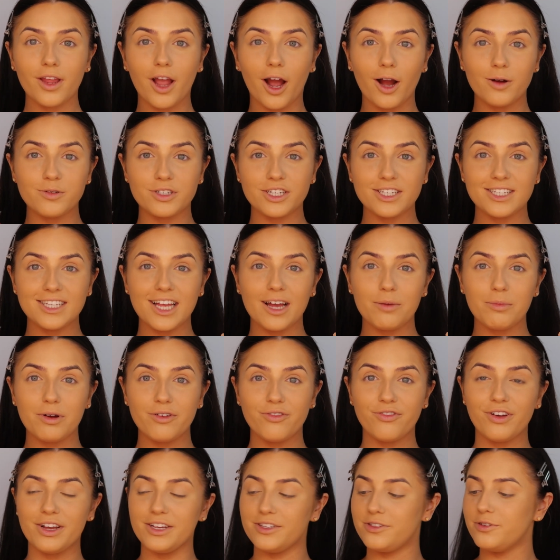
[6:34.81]
I'm just setting my
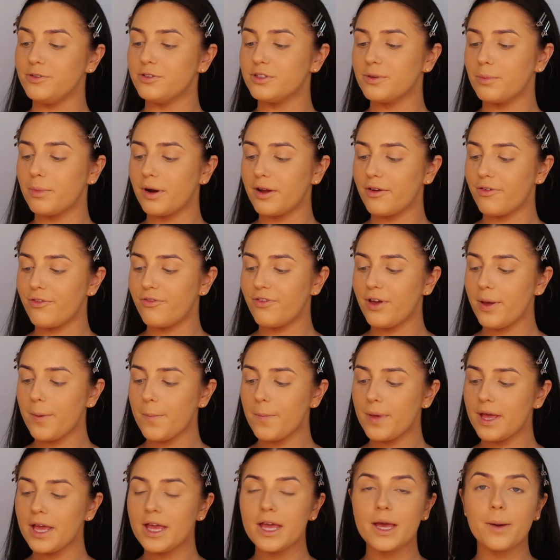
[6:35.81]
face using my Fit
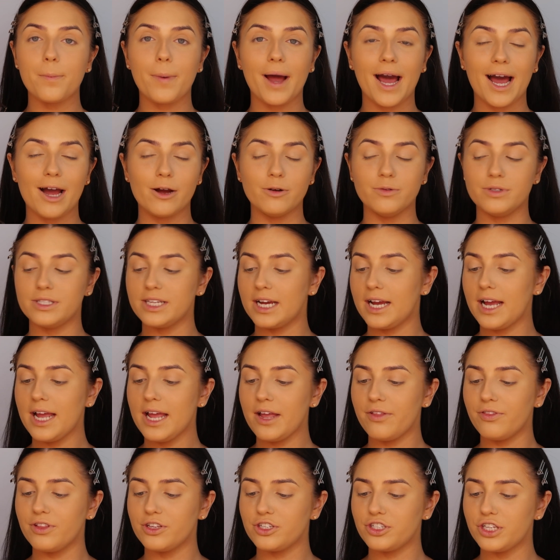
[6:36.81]
Me powder
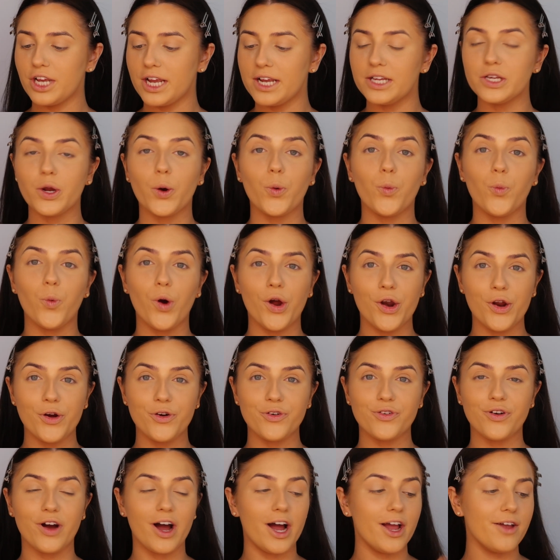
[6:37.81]
in the shade
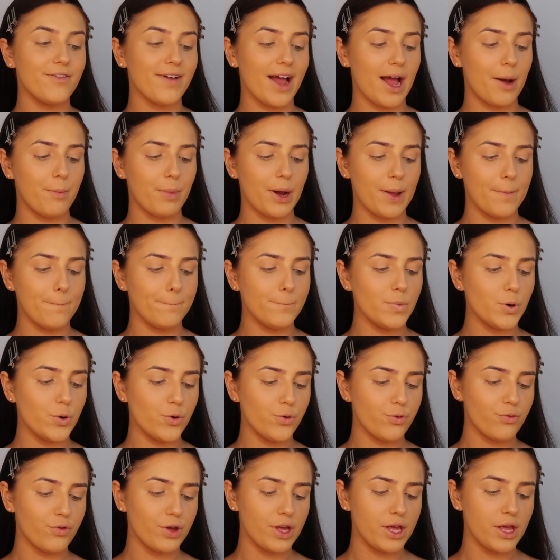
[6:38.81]
105 and my
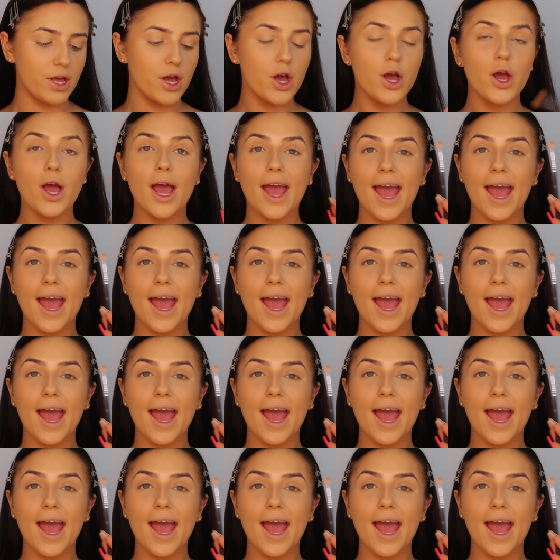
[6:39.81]
Morphe